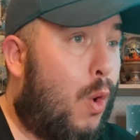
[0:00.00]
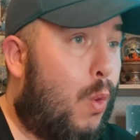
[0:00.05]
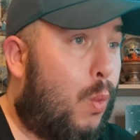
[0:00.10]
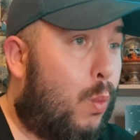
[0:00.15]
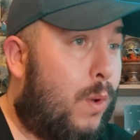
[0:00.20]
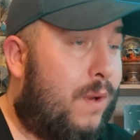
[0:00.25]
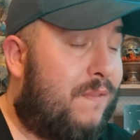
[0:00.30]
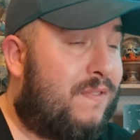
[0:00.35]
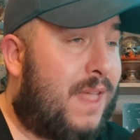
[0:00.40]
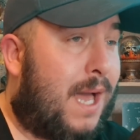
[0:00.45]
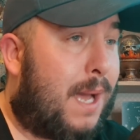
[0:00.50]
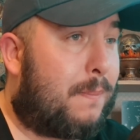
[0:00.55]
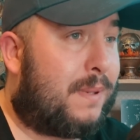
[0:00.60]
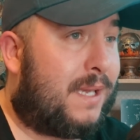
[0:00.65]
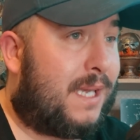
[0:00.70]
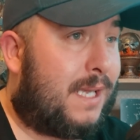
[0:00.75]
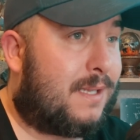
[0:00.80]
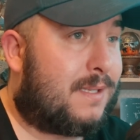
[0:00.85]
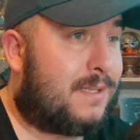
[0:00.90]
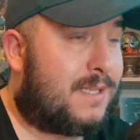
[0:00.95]
With that
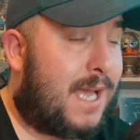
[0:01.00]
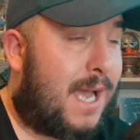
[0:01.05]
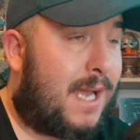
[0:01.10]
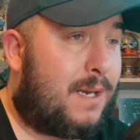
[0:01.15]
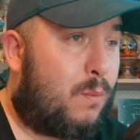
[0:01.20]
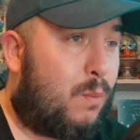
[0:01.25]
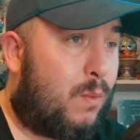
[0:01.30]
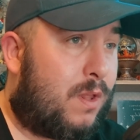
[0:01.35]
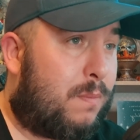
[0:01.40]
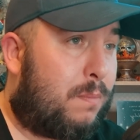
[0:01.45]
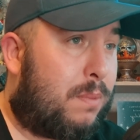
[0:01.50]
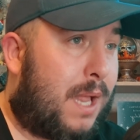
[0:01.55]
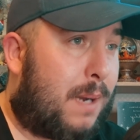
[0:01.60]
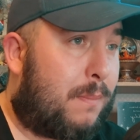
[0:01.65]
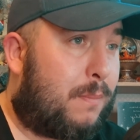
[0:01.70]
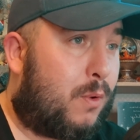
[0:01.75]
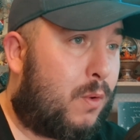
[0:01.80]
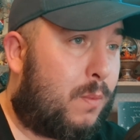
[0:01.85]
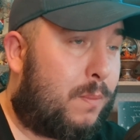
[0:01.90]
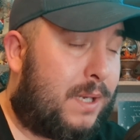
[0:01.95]
being said, and with
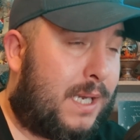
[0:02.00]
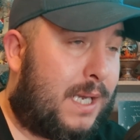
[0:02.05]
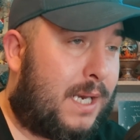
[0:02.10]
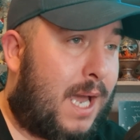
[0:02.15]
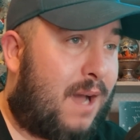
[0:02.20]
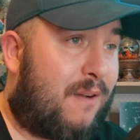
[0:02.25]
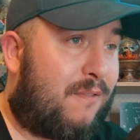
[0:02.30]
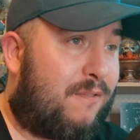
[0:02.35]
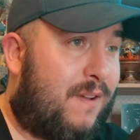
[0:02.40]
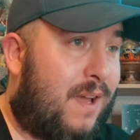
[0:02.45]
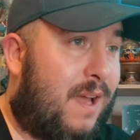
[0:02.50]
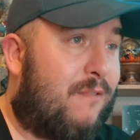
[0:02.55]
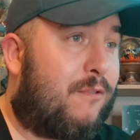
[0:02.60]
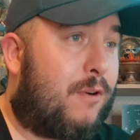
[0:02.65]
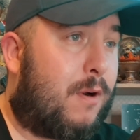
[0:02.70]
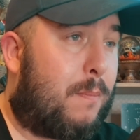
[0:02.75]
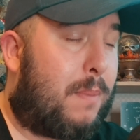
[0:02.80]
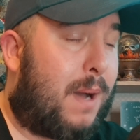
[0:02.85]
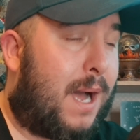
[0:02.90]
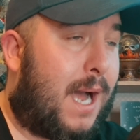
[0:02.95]
Blackpool being our
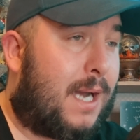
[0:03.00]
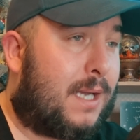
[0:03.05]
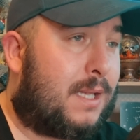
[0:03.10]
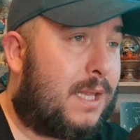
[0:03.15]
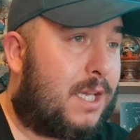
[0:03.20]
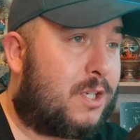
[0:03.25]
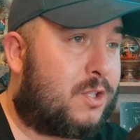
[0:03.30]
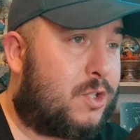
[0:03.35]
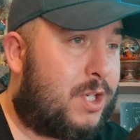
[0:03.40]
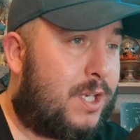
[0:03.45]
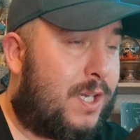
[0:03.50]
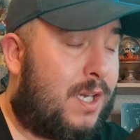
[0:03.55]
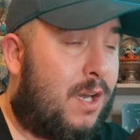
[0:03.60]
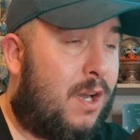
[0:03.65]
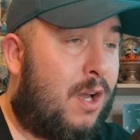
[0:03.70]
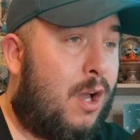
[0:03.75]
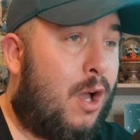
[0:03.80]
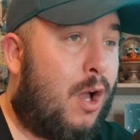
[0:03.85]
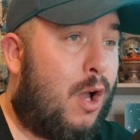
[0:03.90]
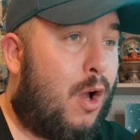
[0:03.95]
favourite park last year,